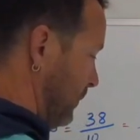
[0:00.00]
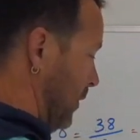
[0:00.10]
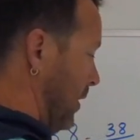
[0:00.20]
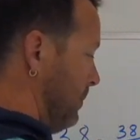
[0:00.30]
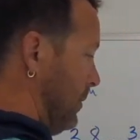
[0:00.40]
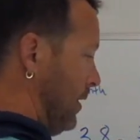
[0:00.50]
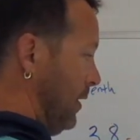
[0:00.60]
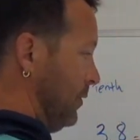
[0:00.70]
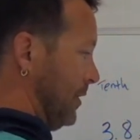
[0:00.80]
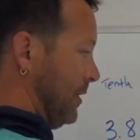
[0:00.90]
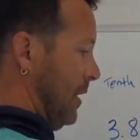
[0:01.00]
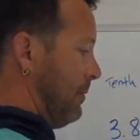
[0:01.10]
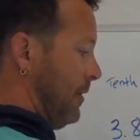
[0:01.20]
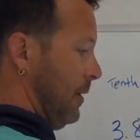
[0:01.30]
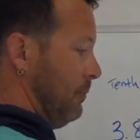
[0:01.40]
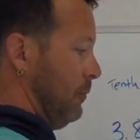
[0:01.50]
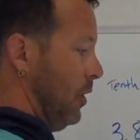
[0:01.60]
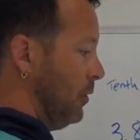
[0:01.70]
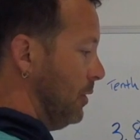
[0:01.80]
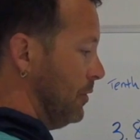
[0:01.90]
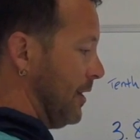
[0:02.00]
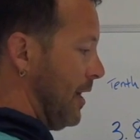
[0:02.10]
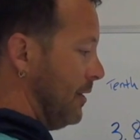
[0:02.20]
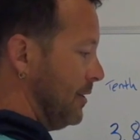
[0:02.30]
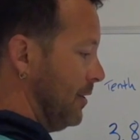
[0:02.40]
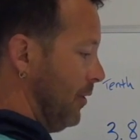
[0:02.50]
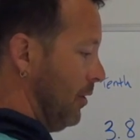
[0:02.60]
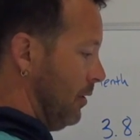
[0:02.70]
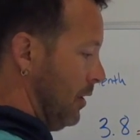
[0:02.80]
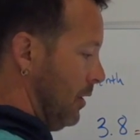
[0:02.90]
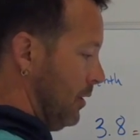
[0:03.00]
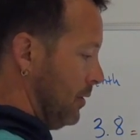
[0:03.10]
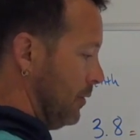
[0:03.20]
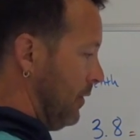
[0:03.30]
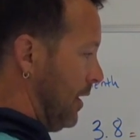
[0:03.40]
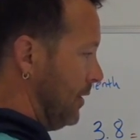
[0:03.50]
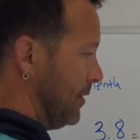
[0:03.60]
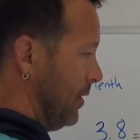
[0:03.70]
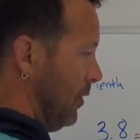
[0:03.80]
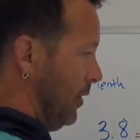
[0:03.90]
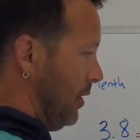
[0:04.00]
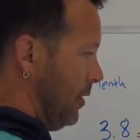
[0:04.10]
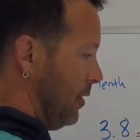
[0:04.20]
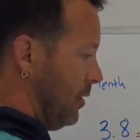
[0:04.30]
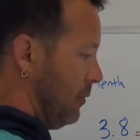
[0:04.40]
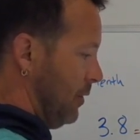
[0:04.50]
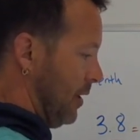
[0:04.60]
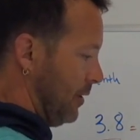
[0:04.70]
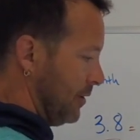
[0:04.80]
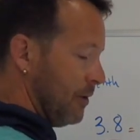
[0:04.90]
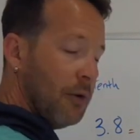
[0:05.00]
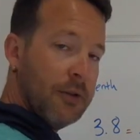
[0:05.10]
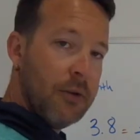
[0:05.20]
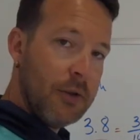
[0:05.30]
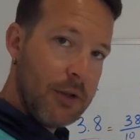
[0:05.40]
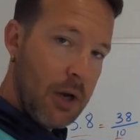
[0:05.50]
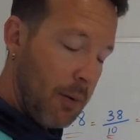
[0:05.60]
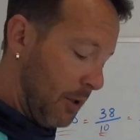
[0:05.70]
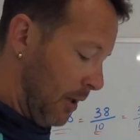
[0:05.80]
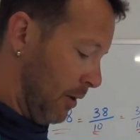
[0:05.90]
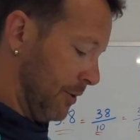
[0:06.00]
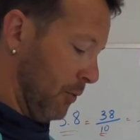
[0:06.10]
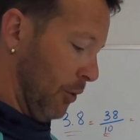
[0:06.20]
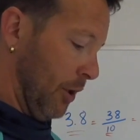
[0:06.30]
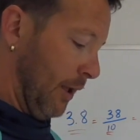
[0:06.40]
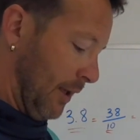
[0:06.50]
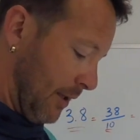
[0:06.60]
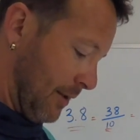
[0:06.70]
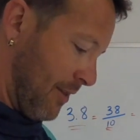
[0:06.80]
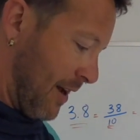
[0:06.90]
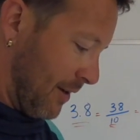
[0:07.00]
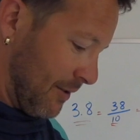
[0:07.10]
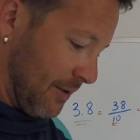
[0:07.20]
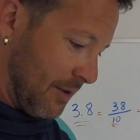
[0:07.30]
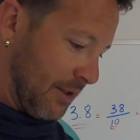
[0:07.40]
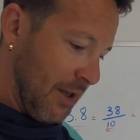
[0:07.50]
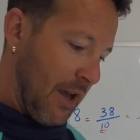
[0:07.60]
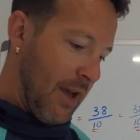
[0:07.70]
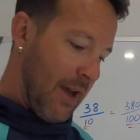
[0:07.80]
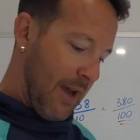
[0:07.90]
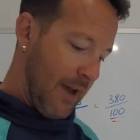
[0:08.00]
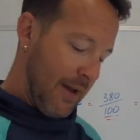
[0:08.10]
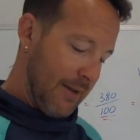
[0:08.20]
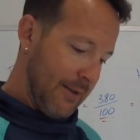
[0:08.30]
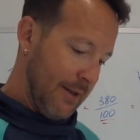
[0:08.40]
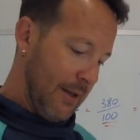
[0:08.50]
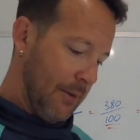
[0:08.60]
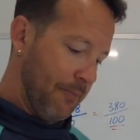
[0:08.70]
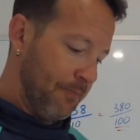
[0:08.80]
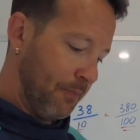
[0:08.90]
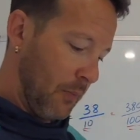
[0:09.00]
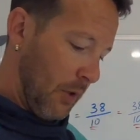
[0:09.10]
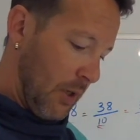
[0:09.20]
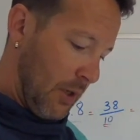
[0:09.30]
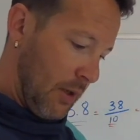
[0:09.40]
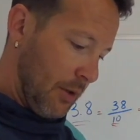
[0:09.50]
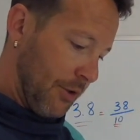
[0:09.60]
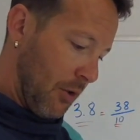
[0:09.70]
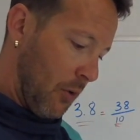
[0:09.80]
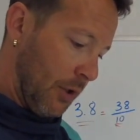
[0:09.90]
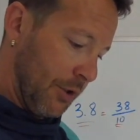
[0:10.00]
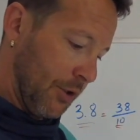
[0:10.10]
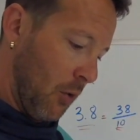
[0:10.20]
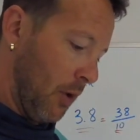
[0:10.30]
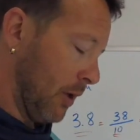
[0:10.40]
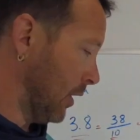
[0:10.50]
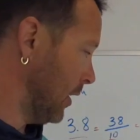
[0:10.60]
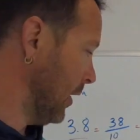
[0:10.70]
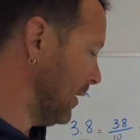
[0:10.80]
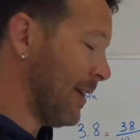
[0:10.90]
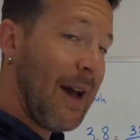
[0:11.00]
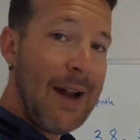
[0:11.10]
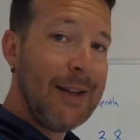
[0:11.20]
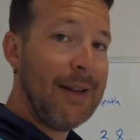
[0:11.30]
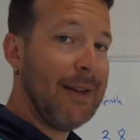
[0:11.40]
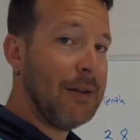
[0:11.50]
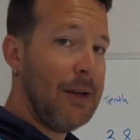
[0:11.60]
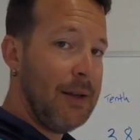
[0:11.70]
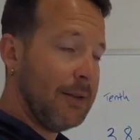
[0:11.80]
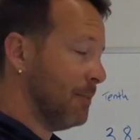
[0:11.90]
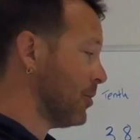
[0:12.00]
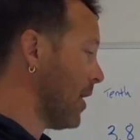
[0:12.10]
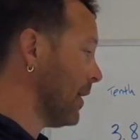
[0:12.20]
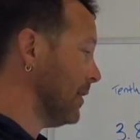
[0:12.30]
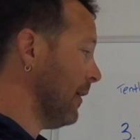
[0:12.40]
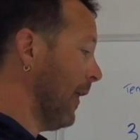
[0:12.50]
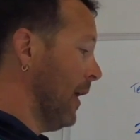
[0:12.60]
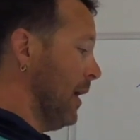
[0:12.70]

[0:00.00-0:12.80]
Okay, that equals the same thing. All we did was add a 0. So we add a 0 here, we add a 0 to the denominator. So we're going to get into thousandths and then so on and so on, and getting into adding and subtracting.